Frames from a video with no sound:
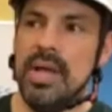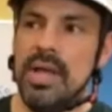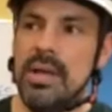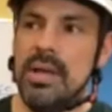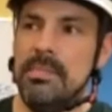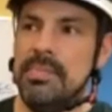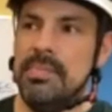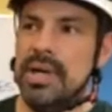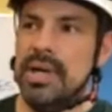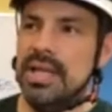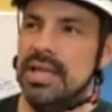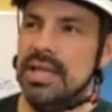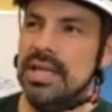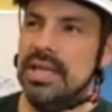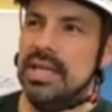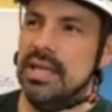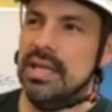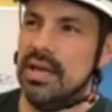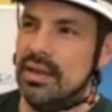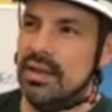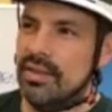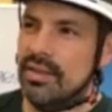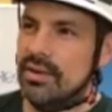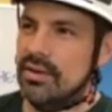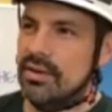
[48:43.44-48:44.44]
but the
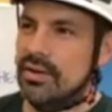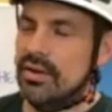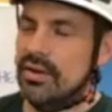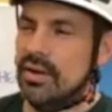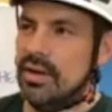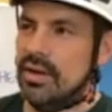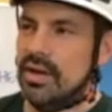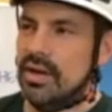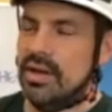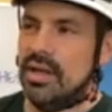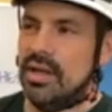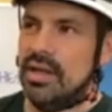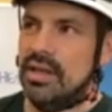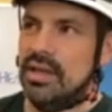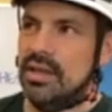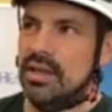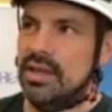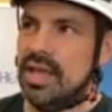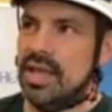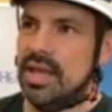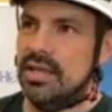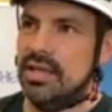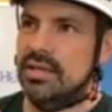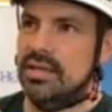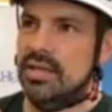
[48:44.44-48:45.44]
other
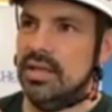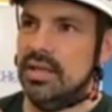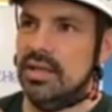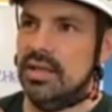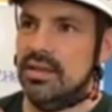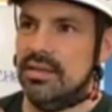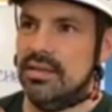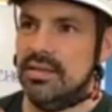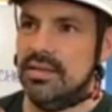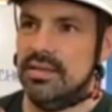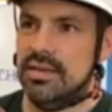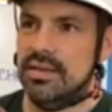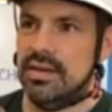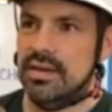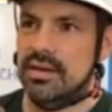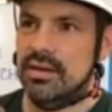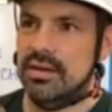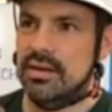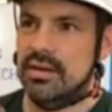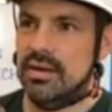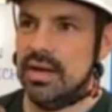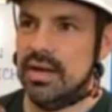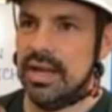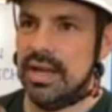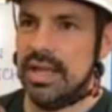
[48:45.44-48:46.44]
thing to
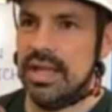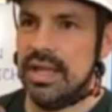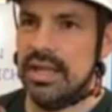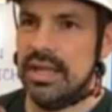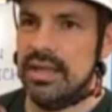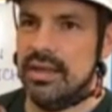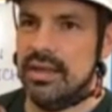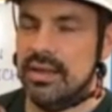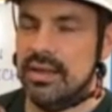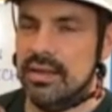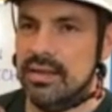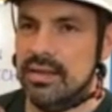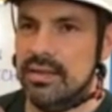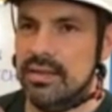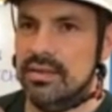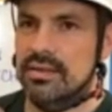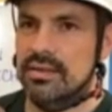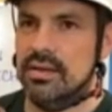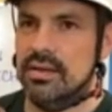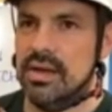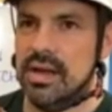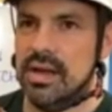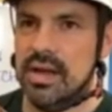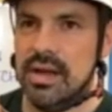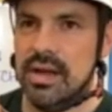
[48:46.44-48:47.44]
consider is
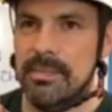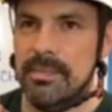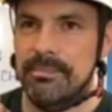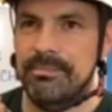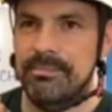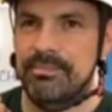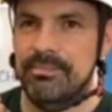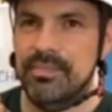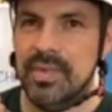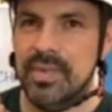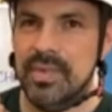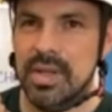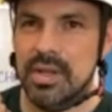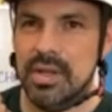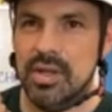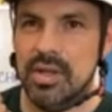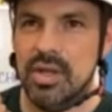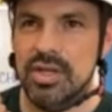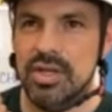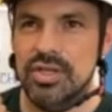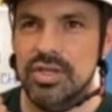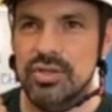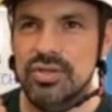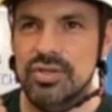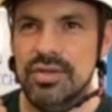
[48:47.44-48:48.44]
um,
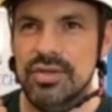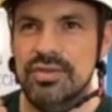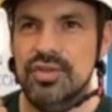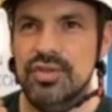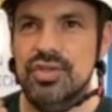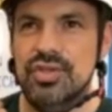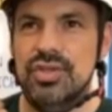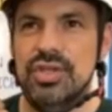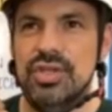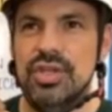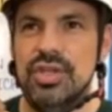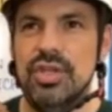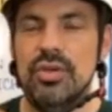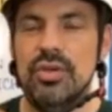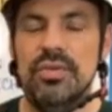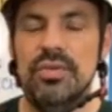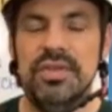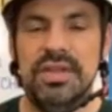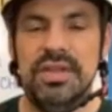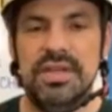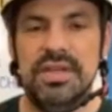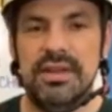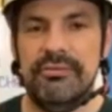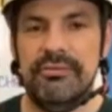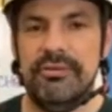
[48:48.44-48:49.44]
could you just use
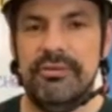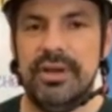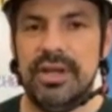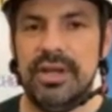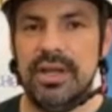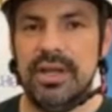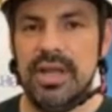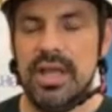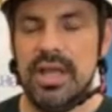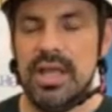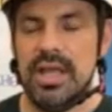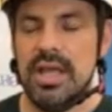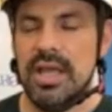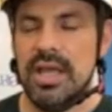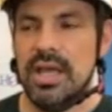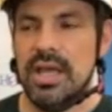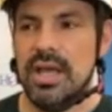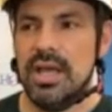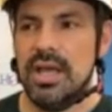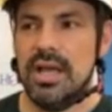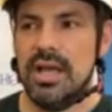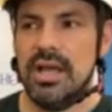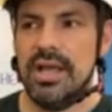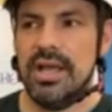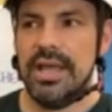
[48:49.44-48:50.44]
a different
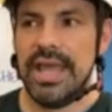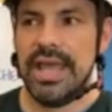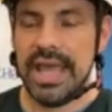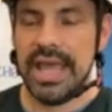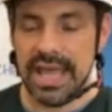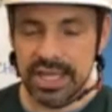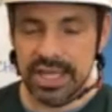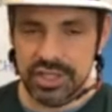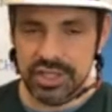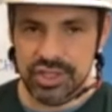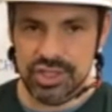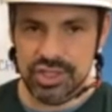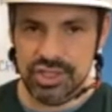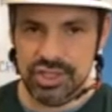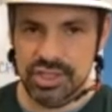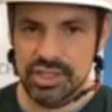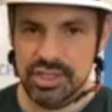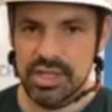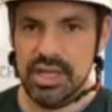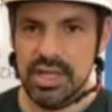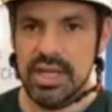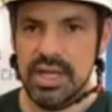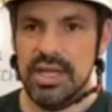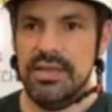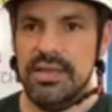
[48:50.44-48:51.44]
hitch
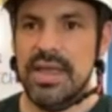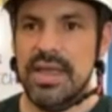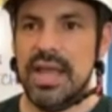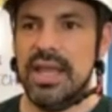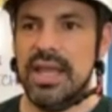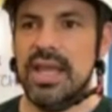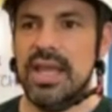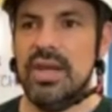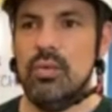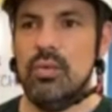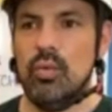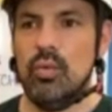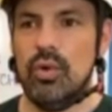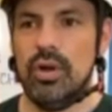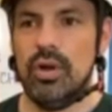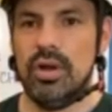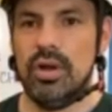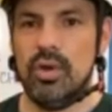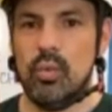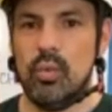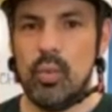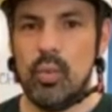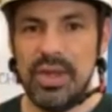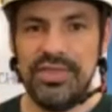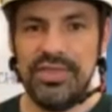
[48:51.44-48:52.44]
that can work
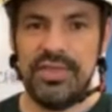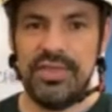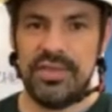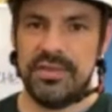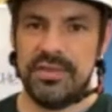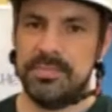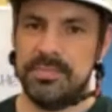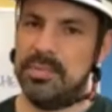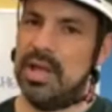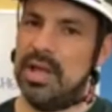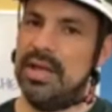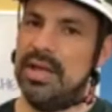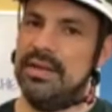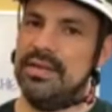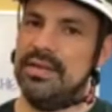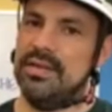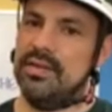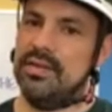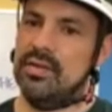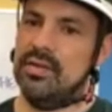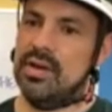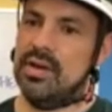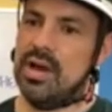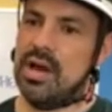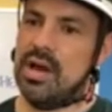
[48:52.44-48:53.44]
with the
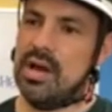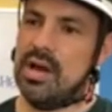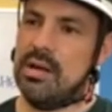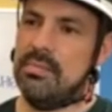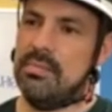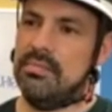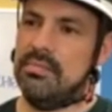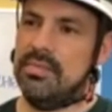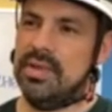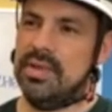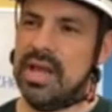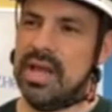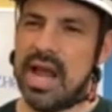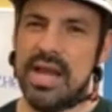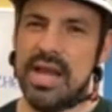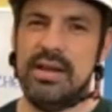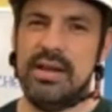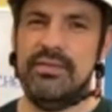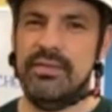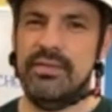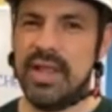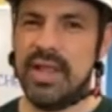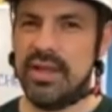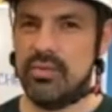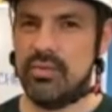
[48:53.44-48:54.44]
splice, um, kind
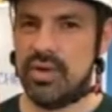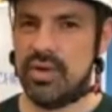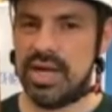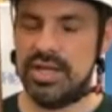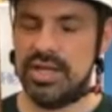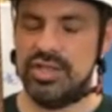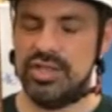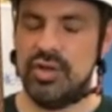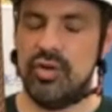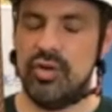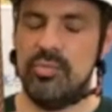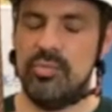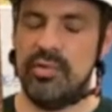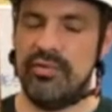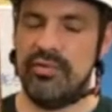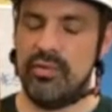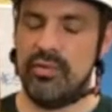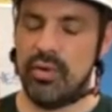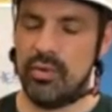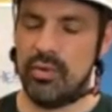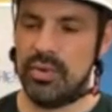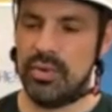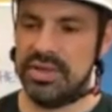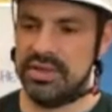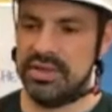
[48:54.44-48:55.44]
of like what I showed
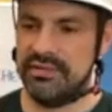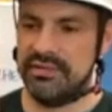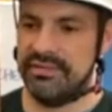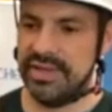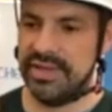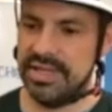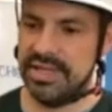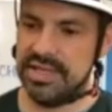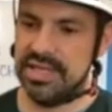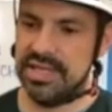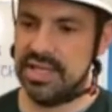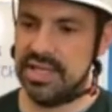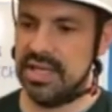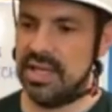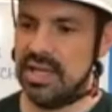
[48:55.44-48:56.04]
before with the VT.